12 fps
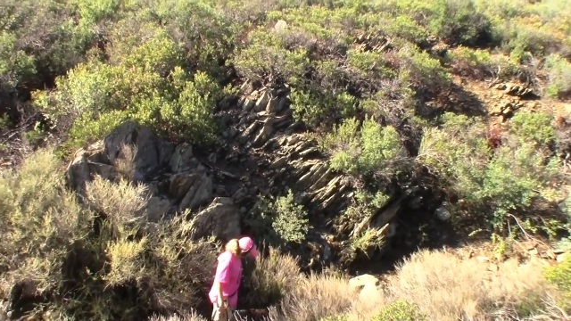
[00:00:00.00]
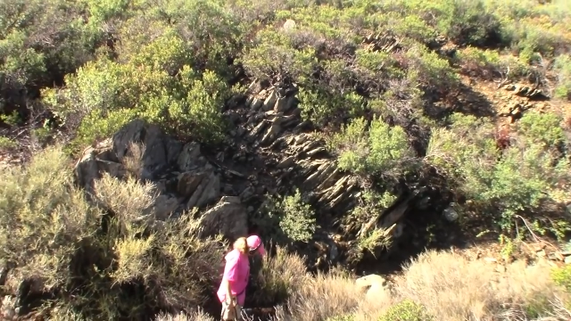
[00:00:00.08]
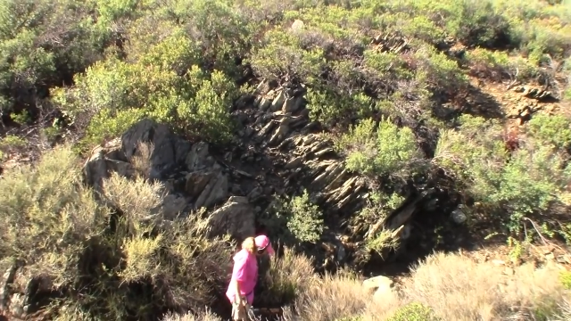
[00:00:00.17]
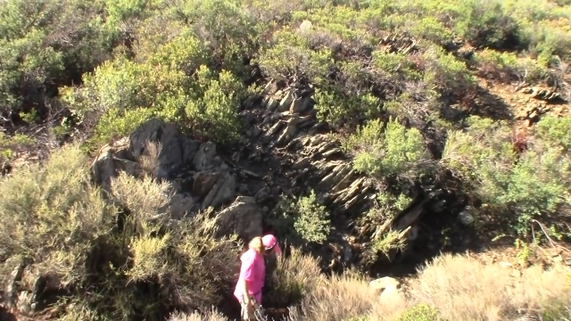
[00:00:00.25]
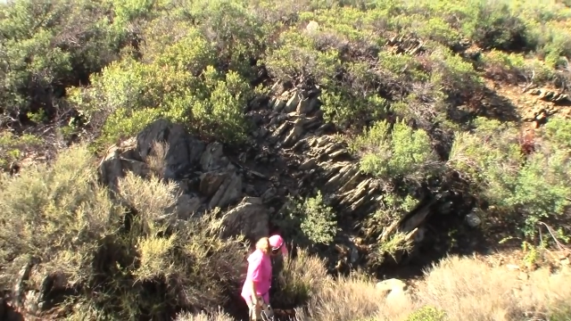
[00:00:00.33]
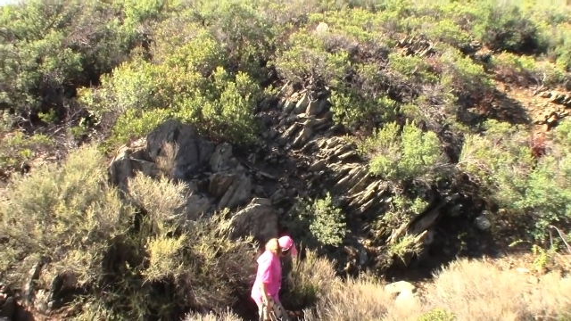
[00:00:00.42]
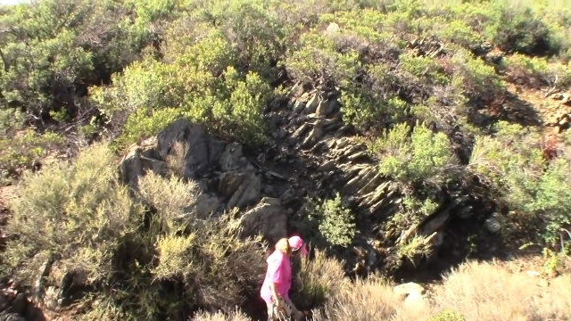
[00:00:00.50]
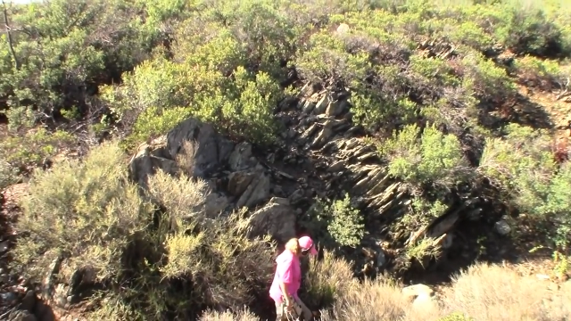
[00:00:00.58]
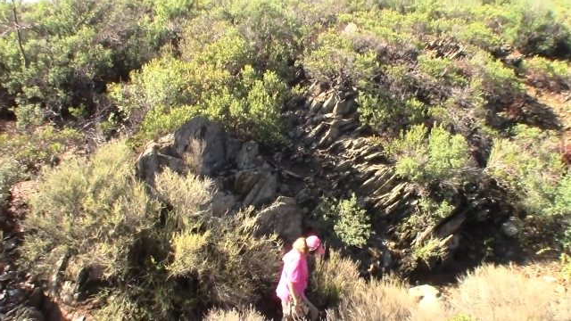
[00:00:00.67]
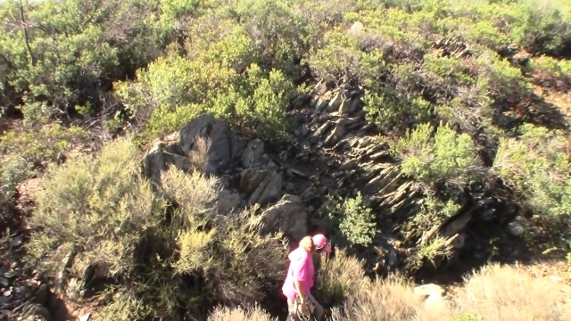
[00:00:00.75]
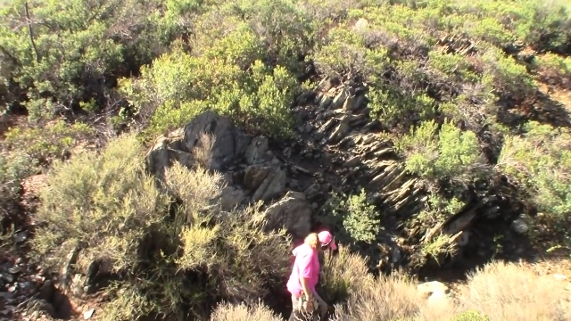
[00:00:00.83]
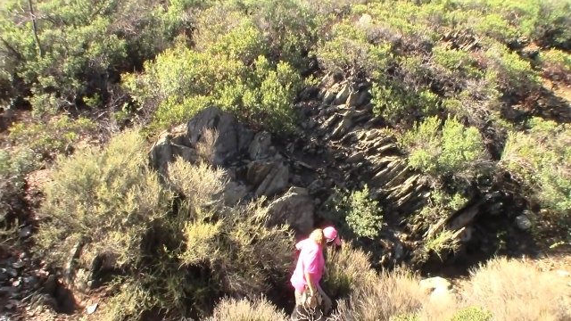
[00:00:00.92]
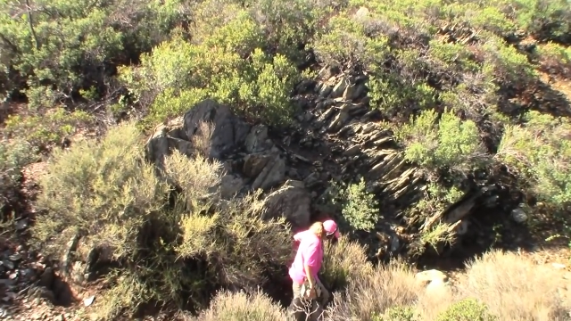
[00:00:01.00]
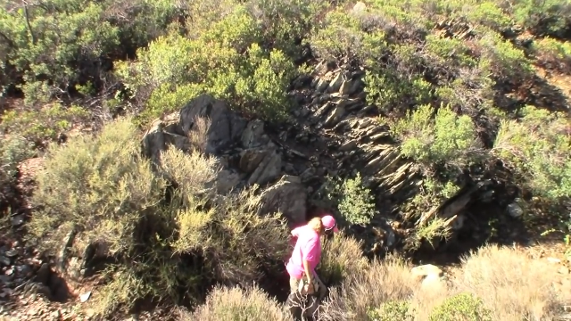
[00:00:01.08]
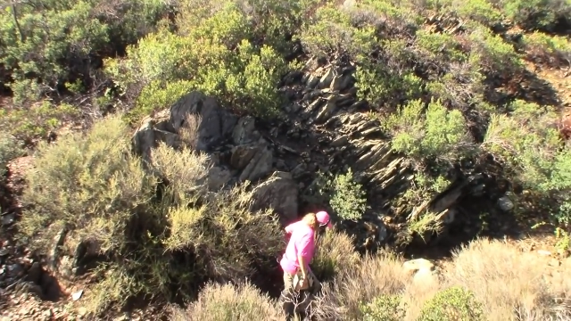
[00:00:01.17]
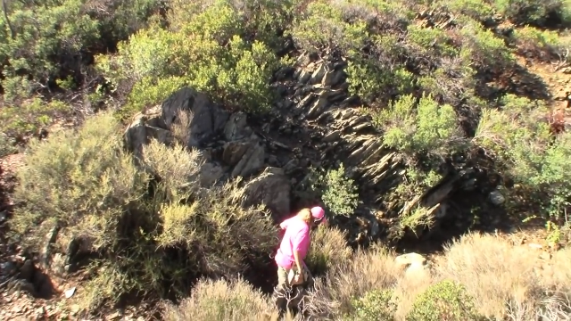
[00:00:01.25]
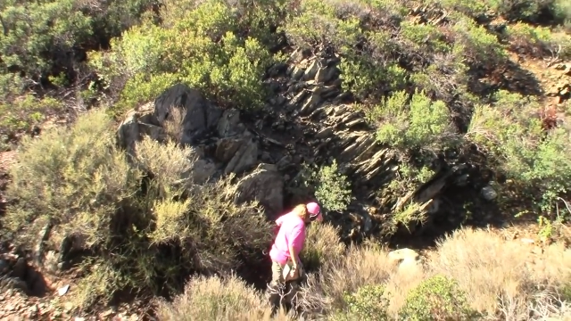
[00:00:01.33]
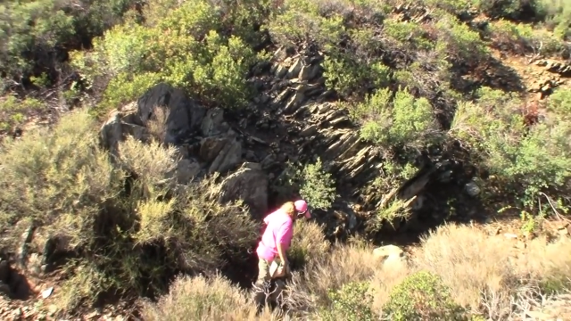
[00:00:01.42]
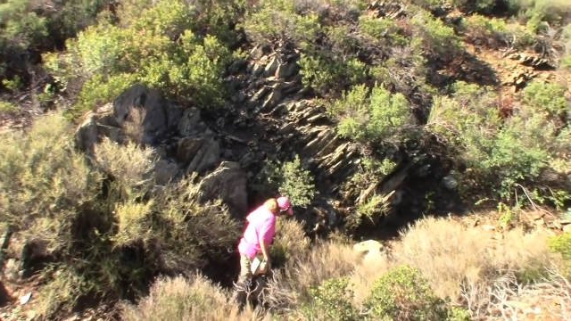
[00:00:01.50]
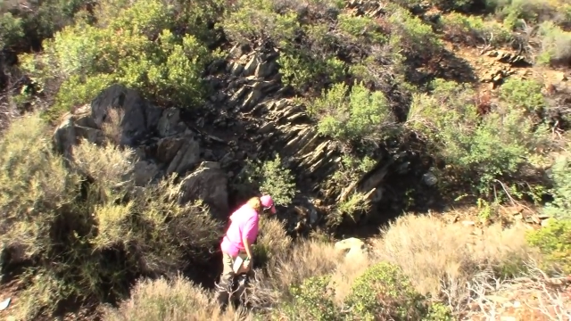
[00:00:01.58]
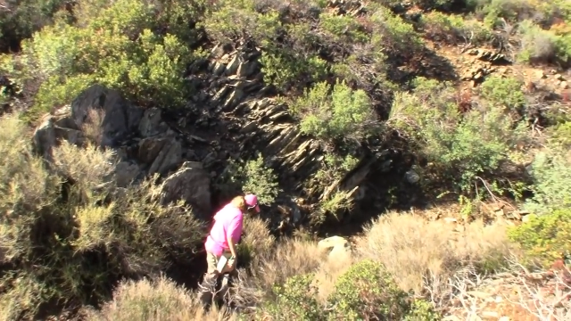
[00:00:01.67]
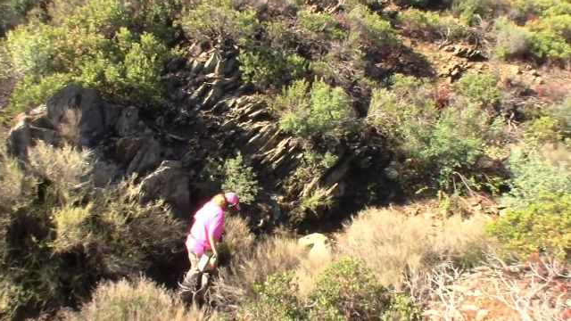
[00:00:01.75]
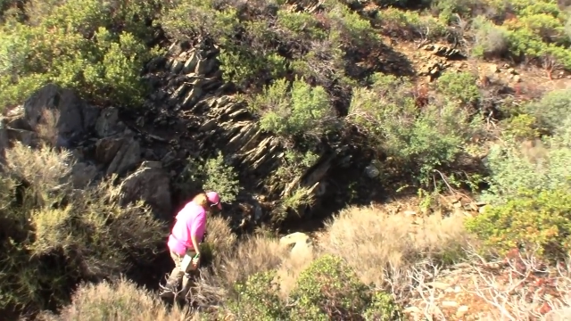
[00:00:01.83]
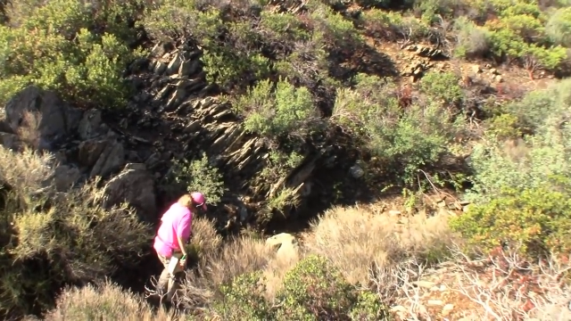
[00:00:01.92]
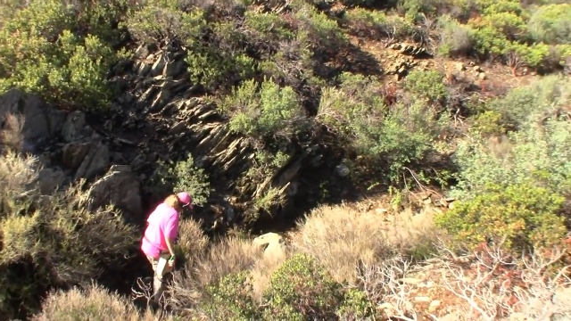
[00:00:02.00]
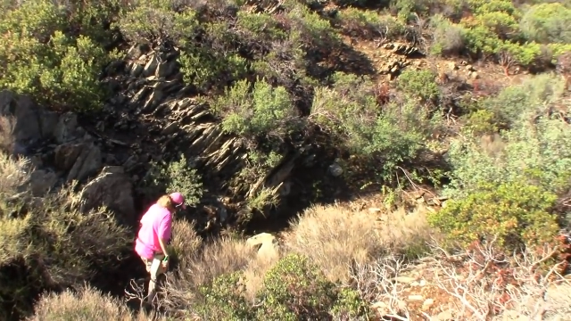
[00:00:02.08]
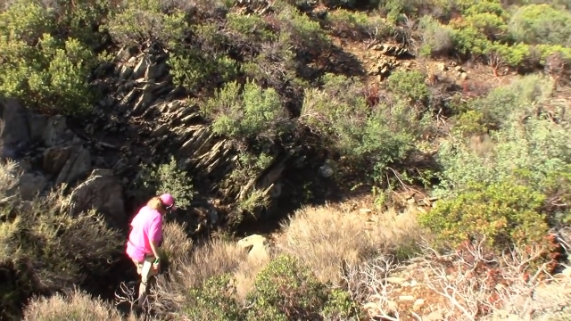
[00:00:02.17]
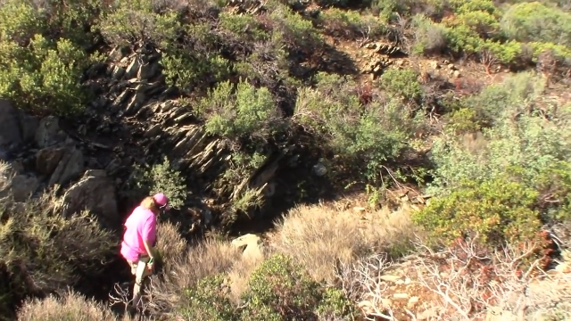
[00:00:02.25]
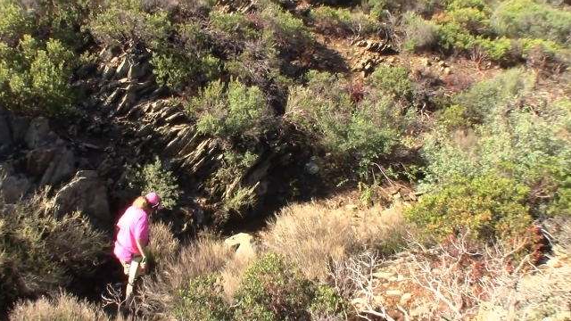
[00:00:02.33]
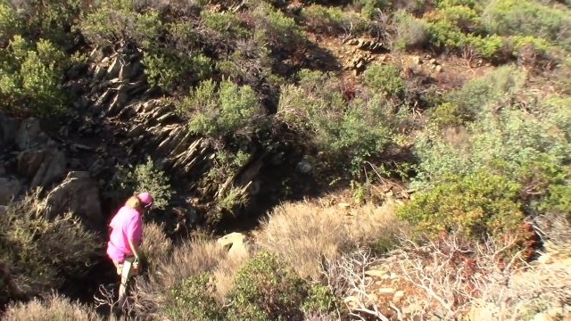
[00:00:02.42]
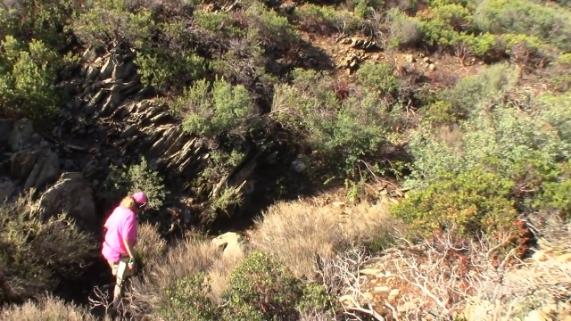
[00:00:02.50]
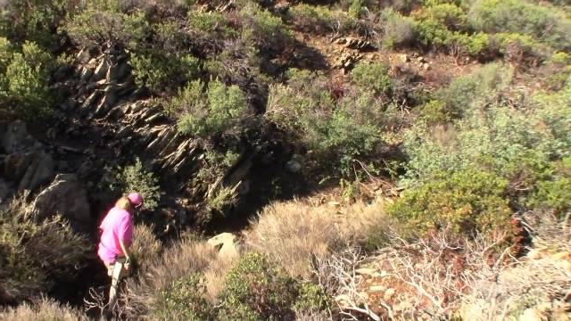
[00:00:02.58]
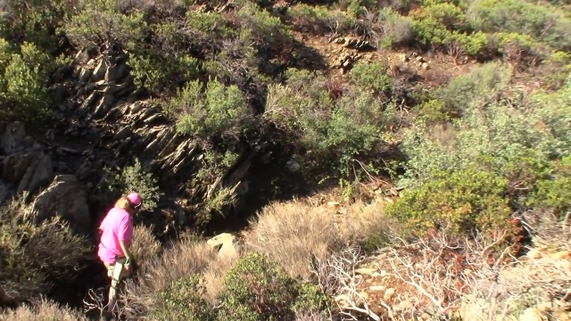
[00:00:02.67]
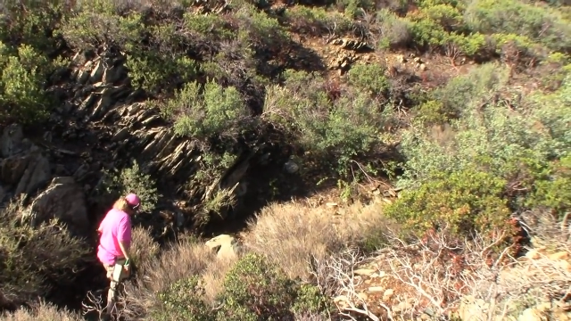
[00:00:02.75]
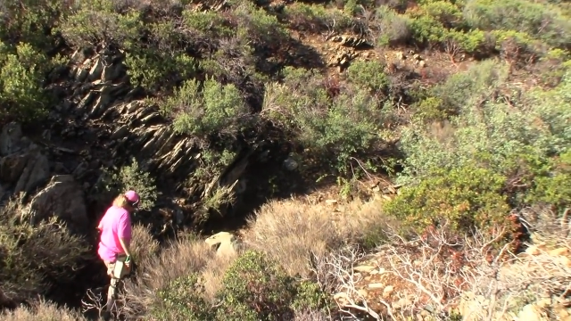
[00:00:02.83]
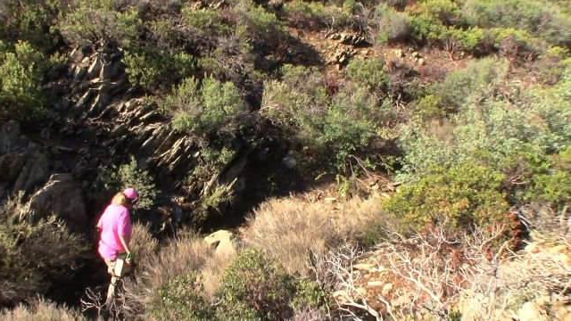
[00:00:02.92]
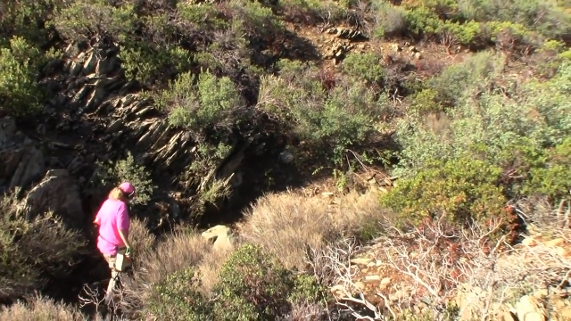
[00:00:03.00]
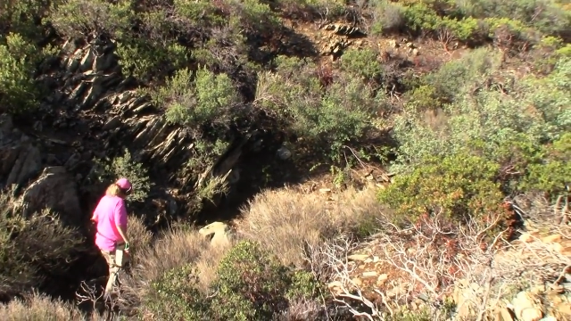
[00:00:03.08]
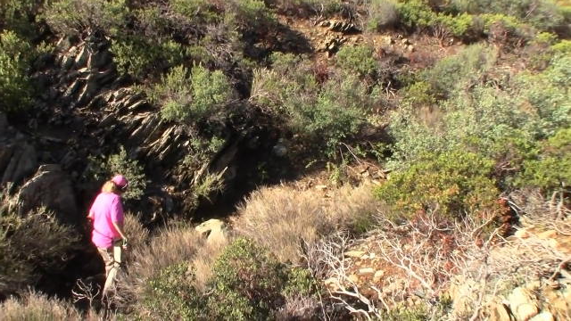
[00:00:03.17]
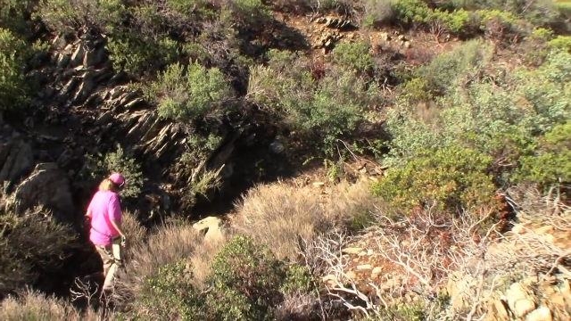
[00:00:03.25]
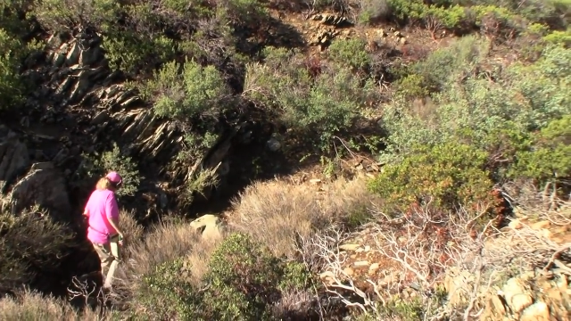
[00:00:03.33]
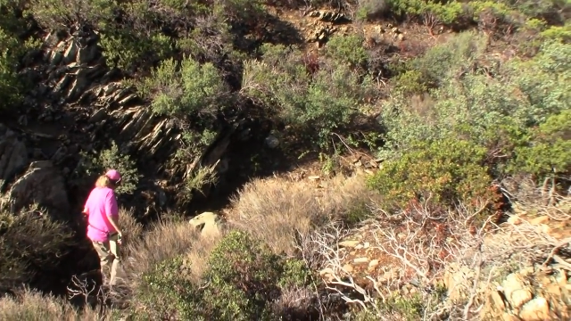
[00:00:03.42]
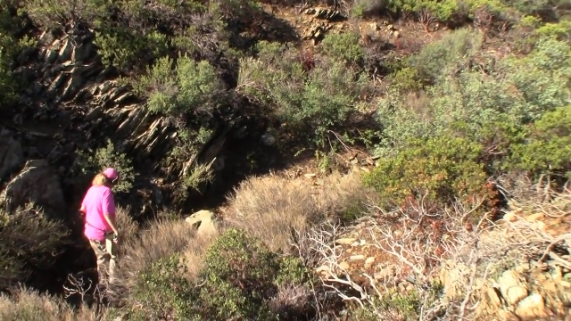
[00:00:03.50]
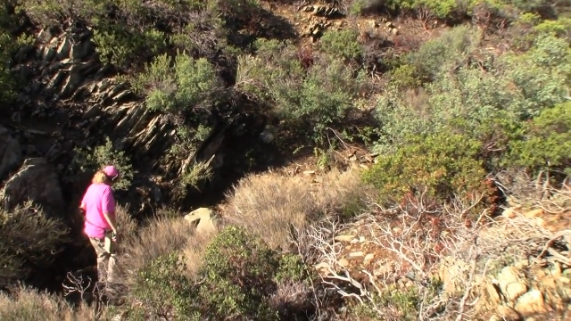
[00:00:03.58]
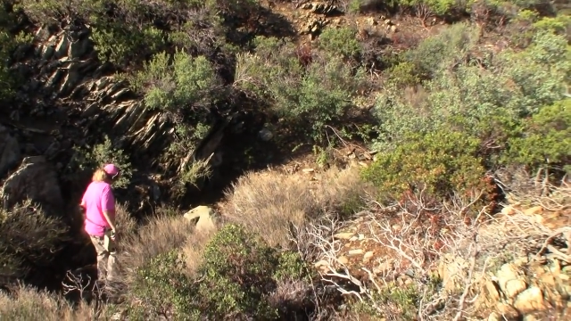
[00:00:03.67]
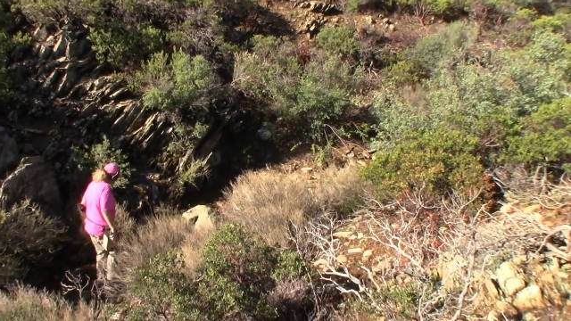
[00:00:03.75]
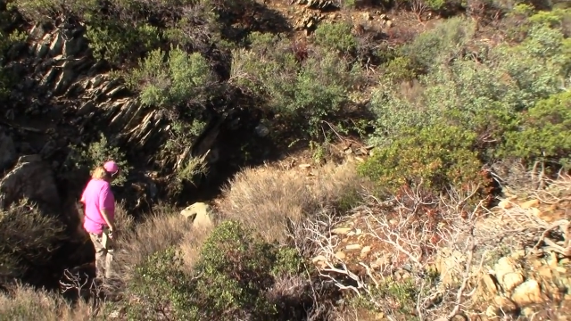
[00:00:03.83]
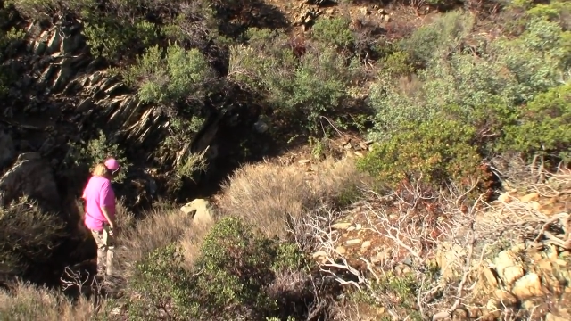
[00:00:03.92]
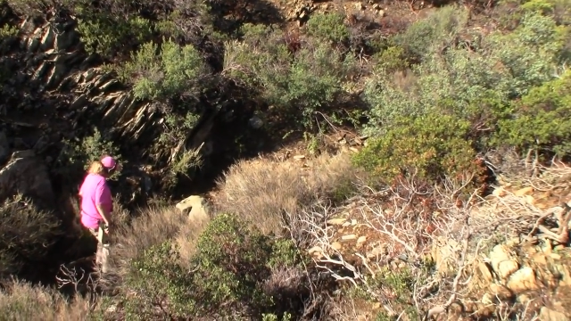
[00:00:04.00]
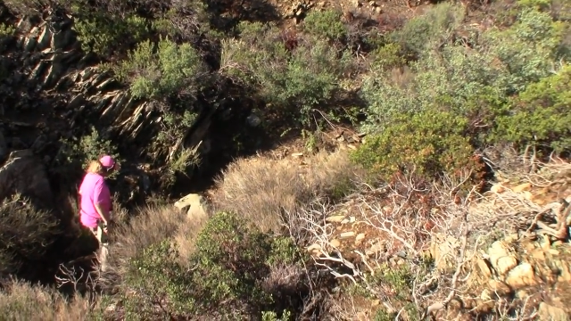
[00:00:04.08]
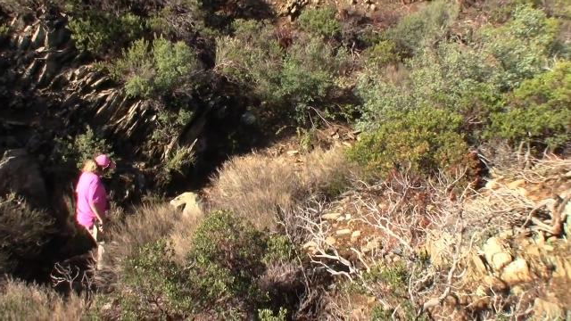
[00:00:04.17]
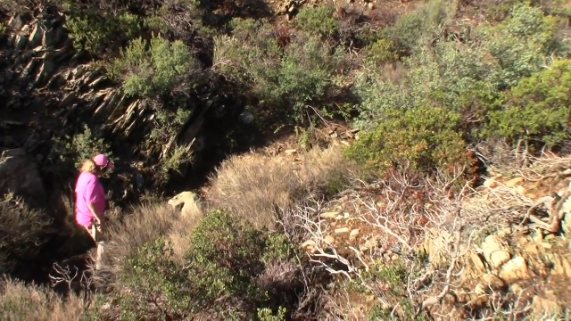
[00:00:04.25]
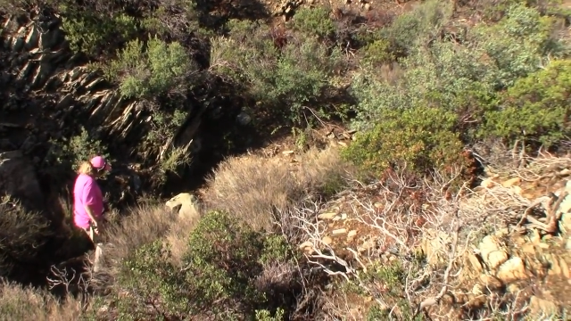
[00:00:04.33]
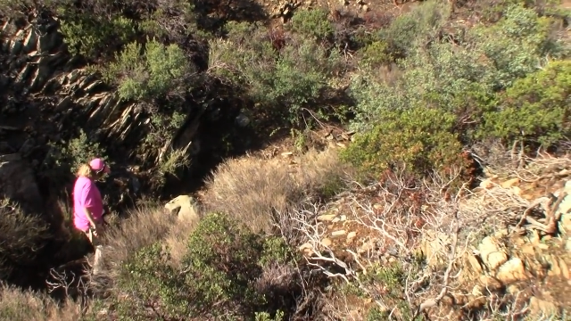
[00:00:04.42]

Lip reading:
[unreadable: no face in view]